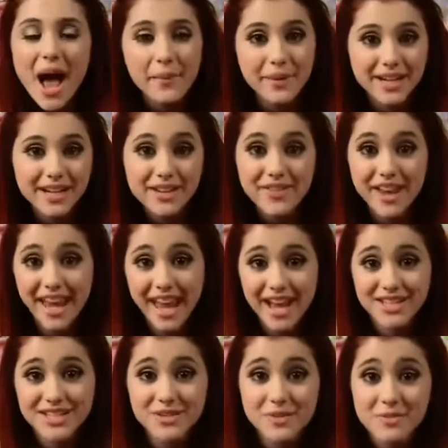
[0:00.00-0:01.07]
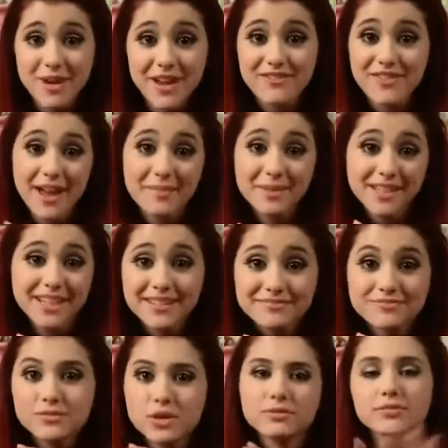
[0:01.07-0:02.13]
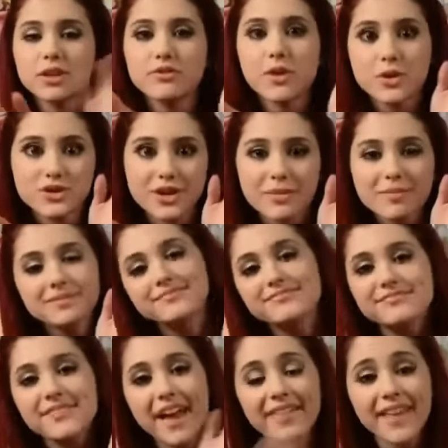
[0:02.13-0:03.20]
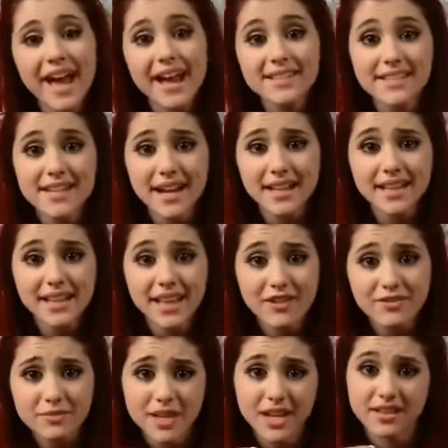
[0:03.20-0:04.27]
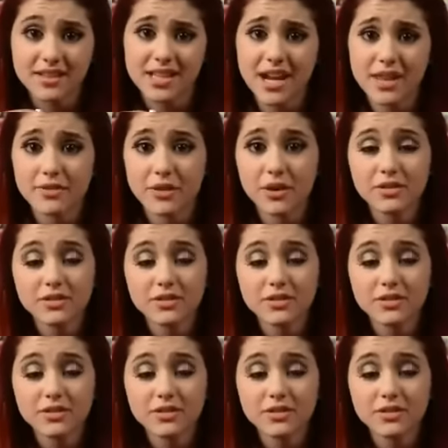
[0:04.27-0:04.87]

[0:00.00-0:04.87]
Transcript: I went on a vacation with my family, well, a road trip, and they accidentally left me on the side of the